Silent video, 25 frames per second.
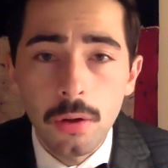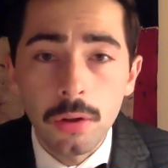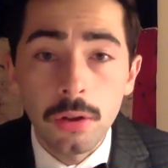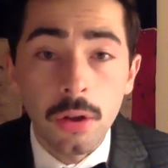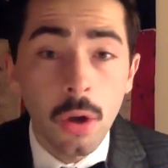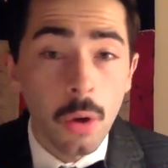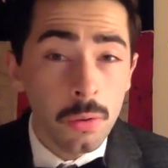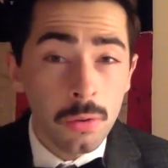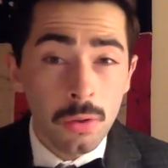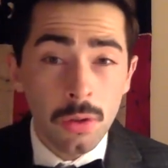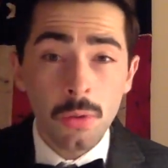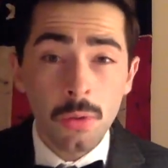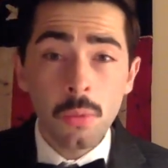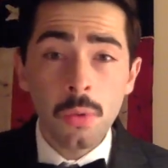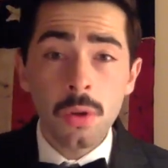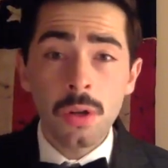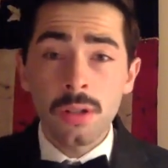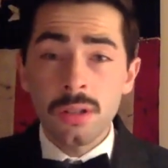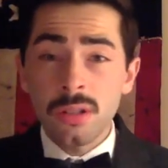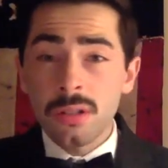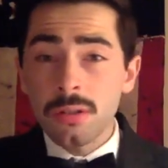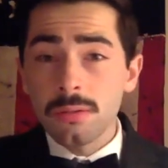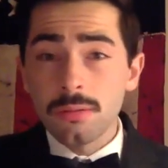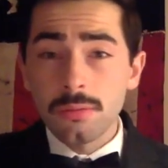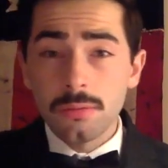go into the
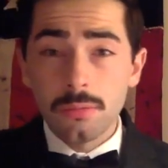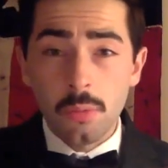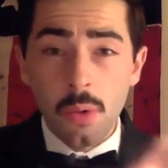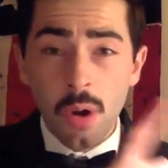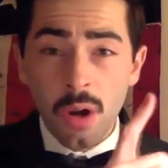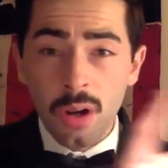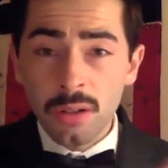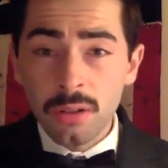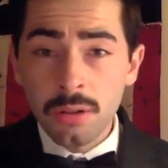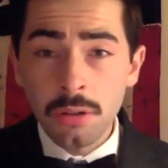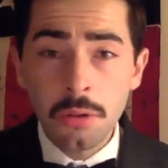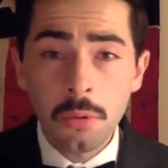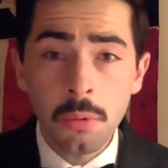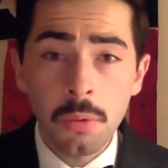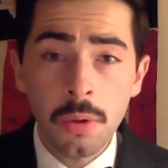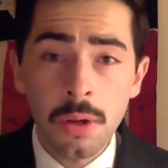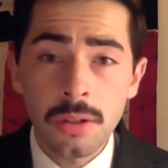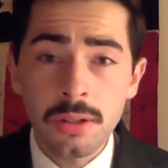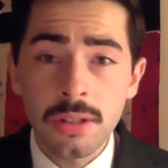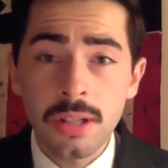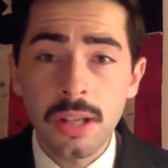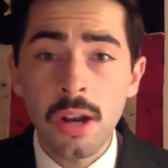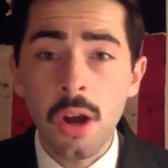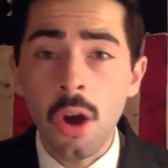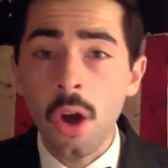woods, walk into the
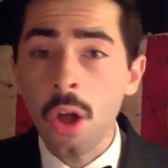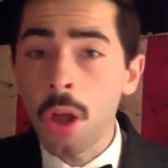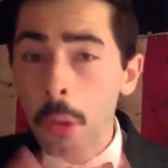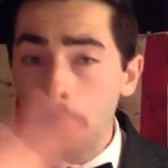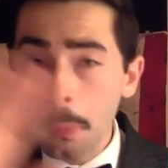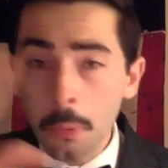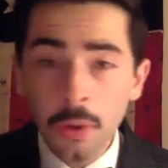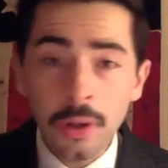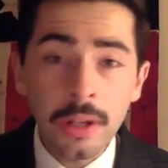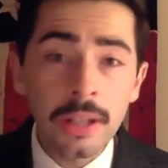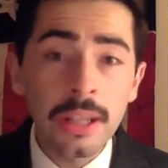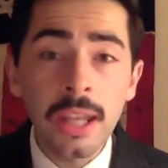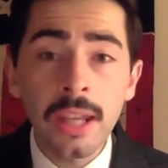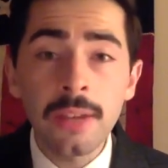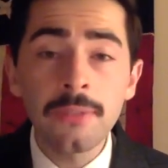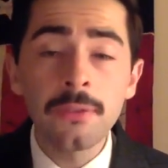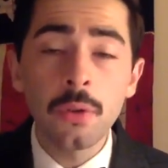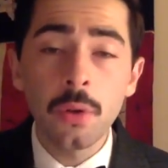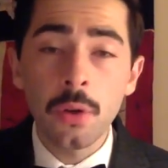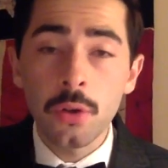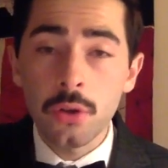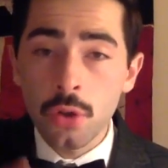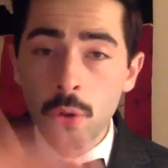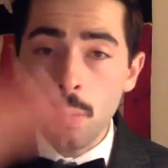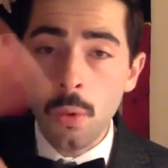woods, and all I'm going to give
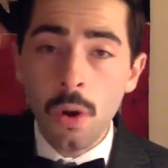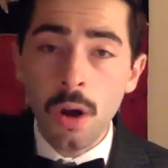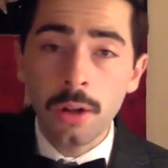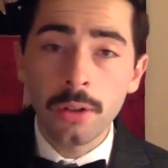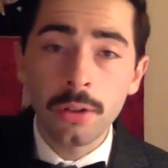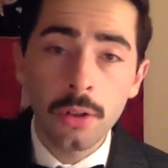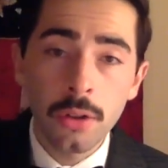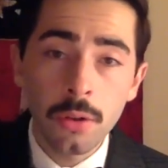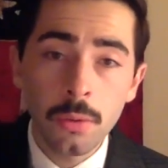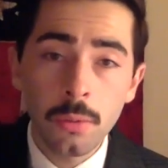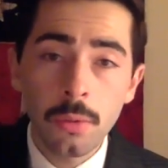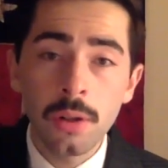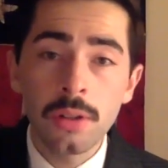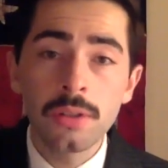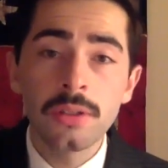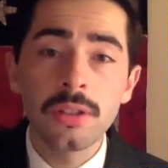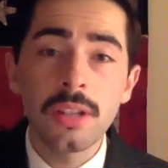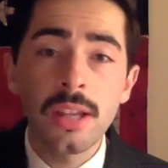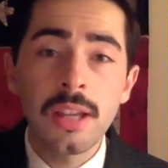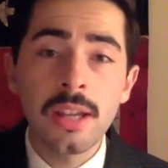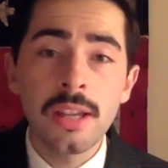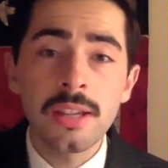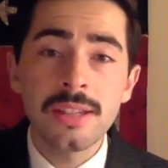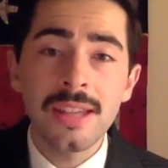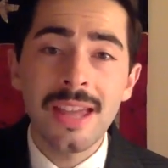you as you walk into the woods
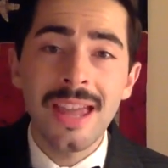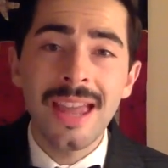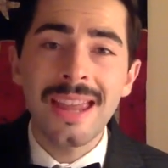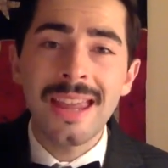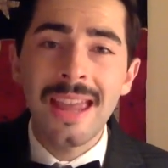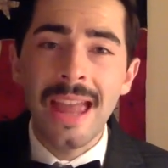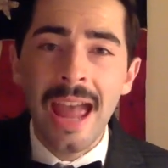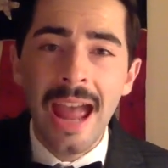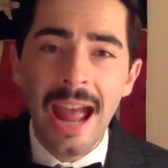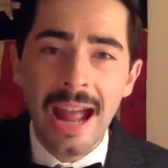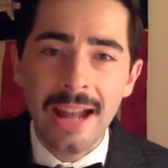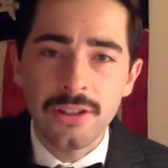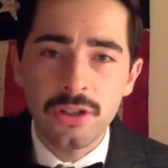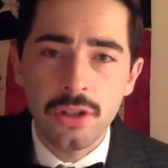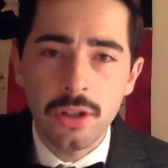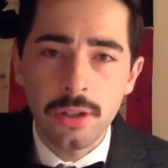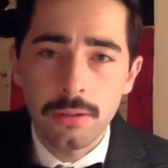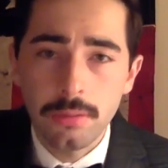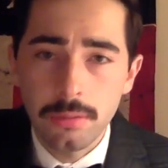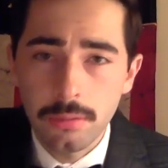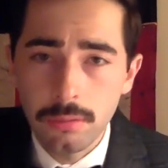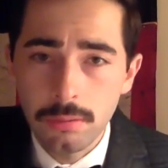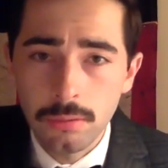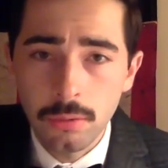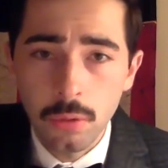is a hatchet
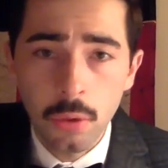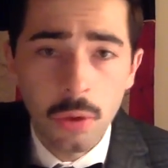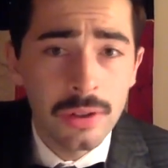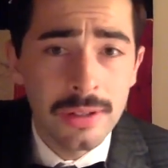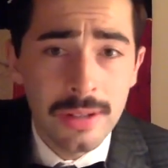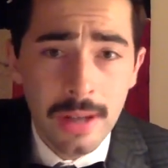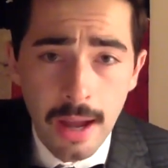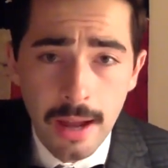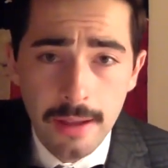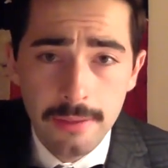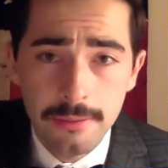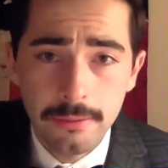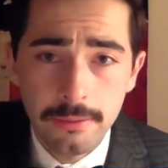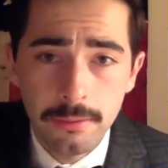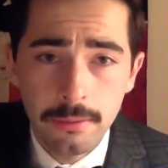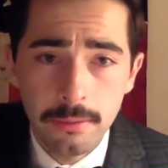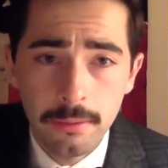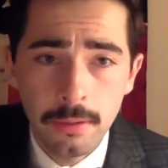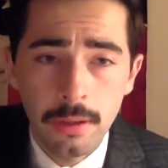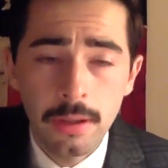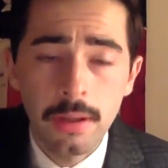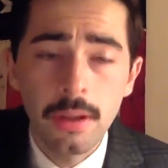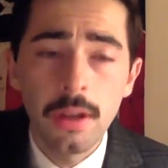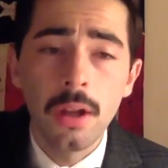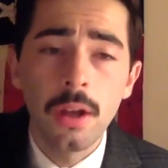or a knife.
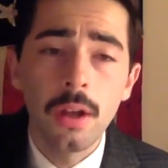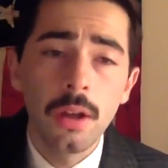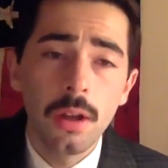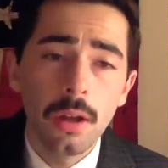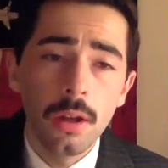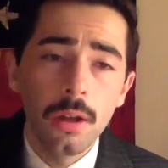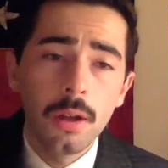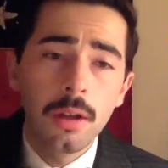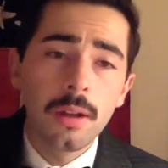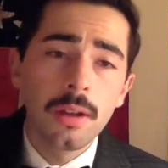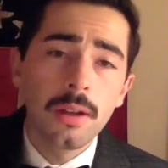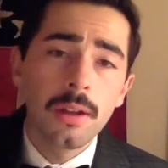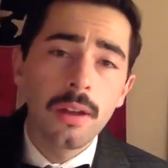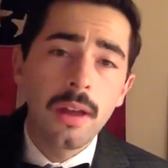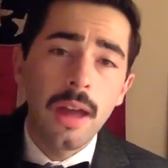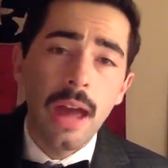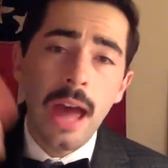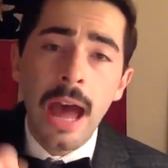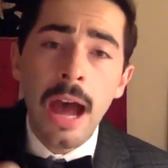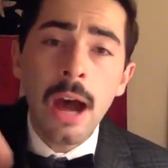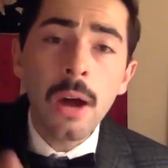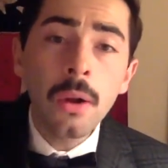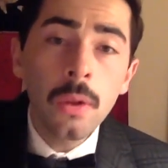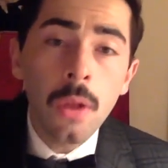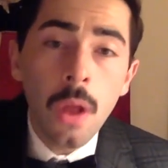
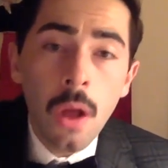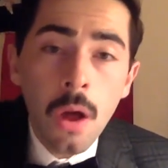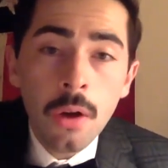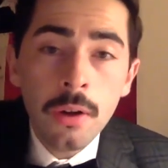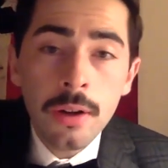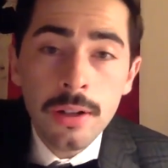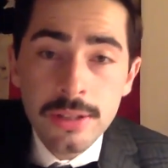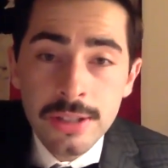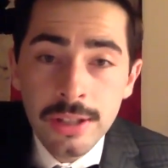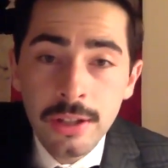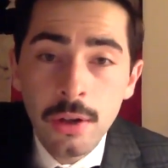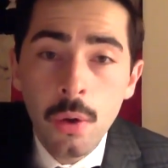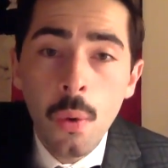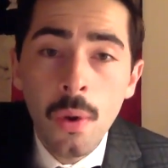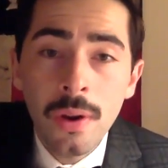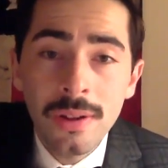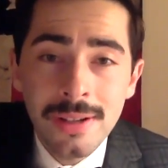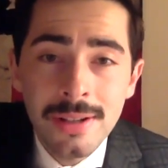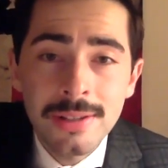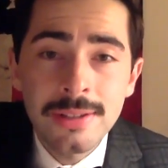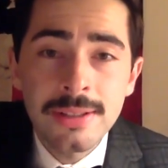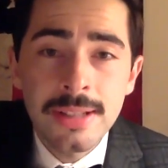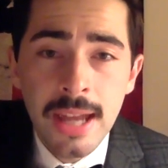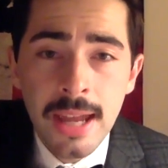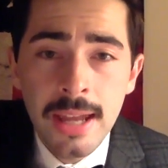How long is it going
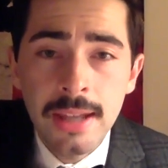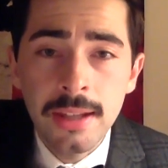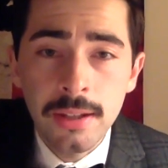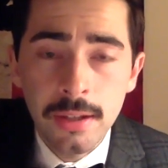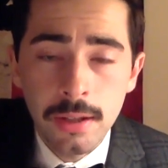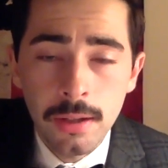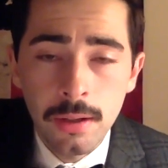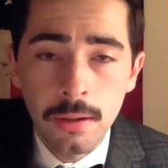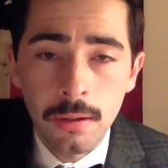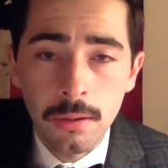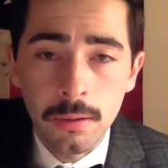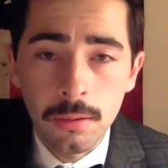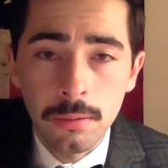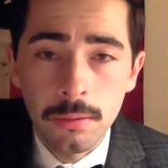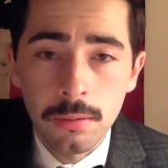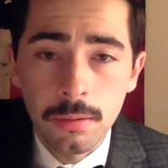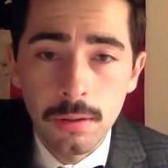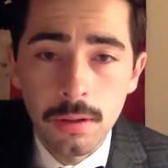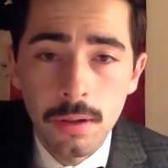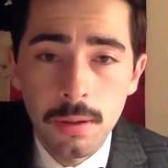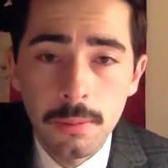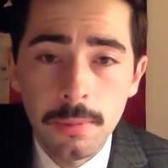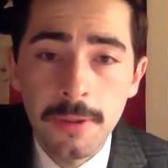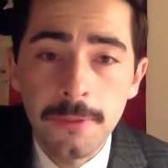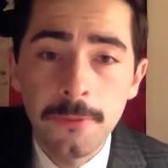to take you
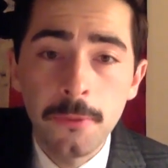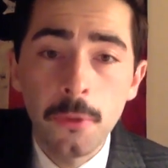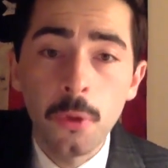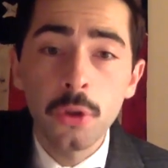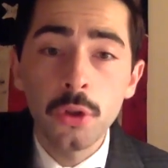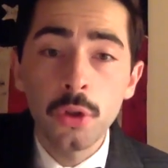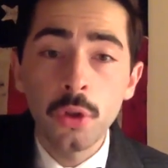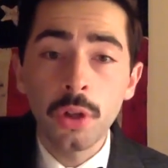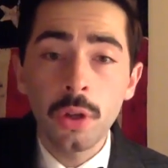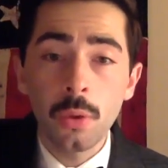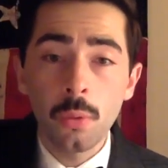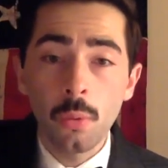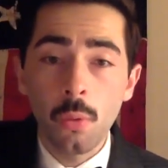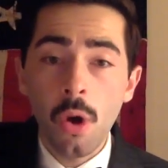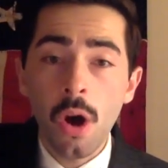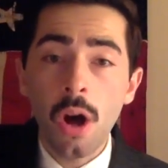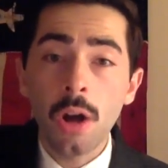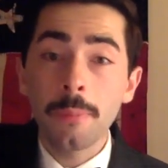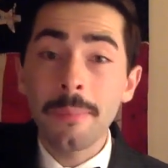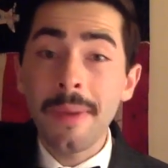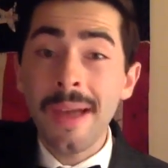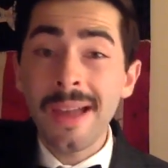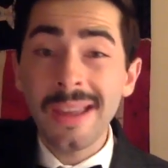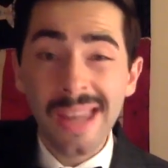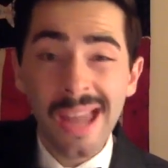before you can
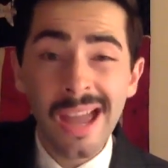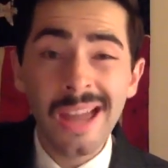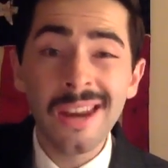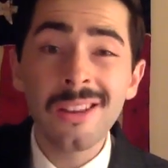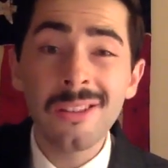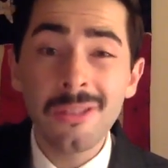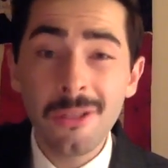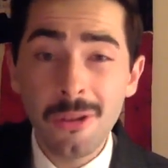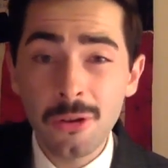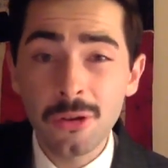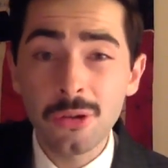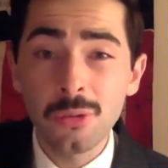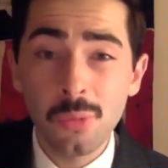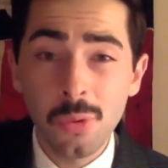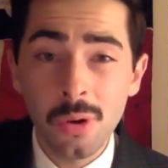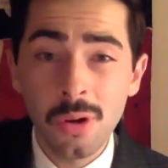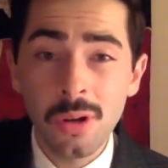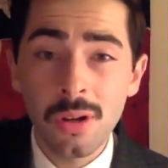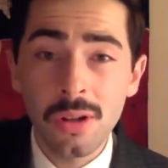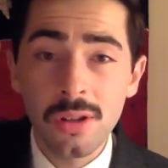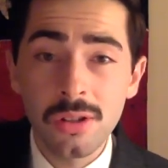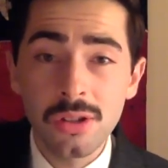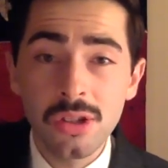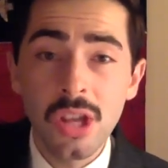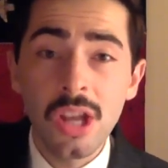walk back out of those
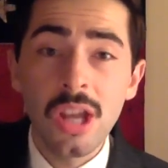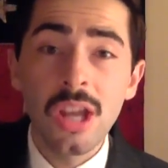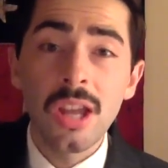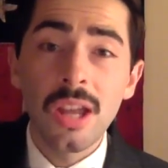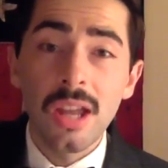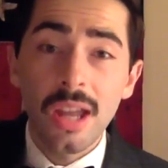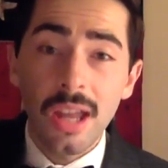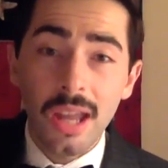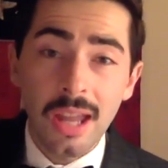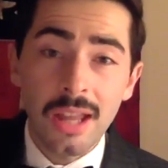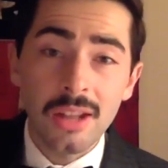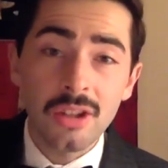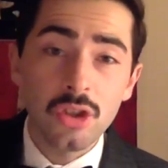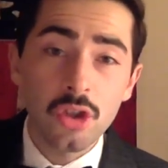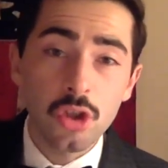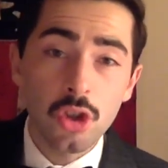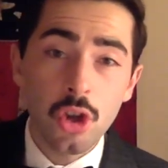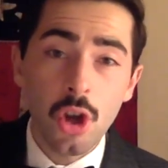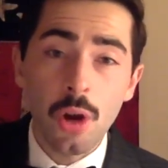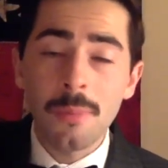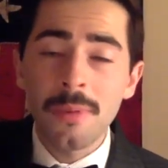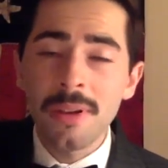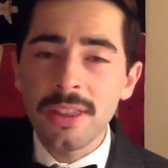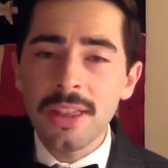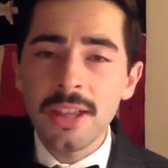woods and
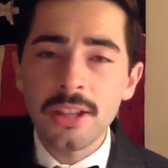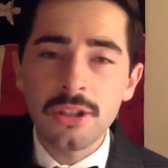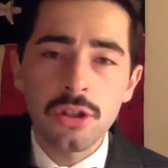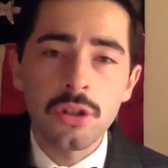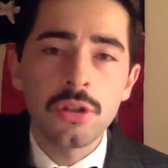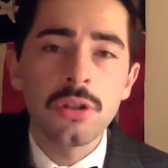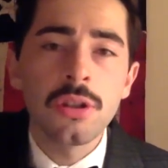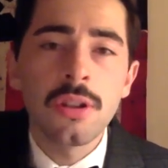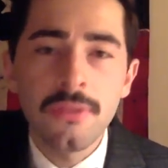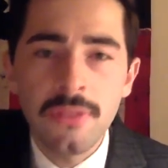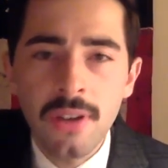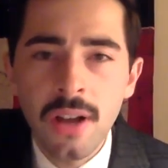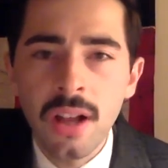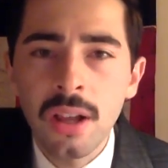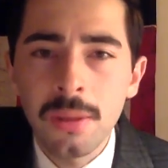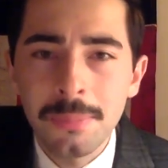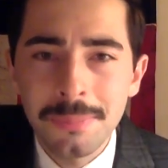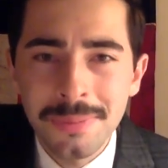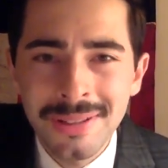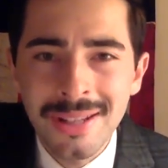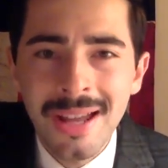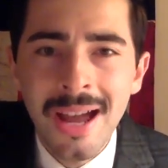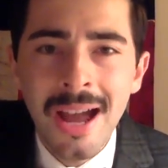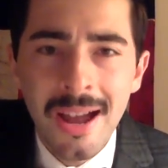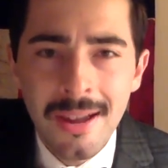show me that you develop
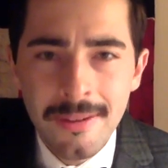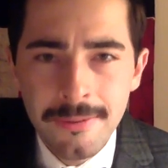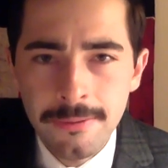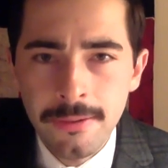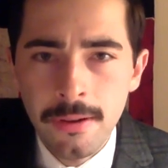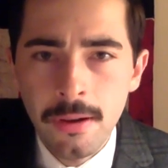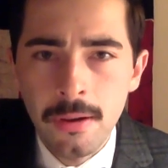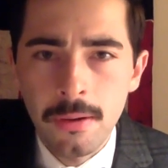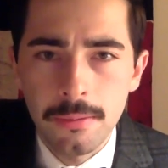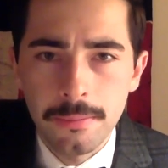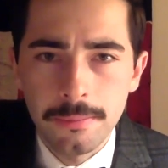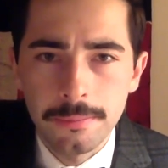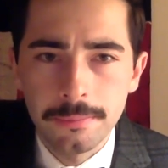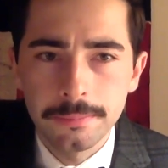an iPhone?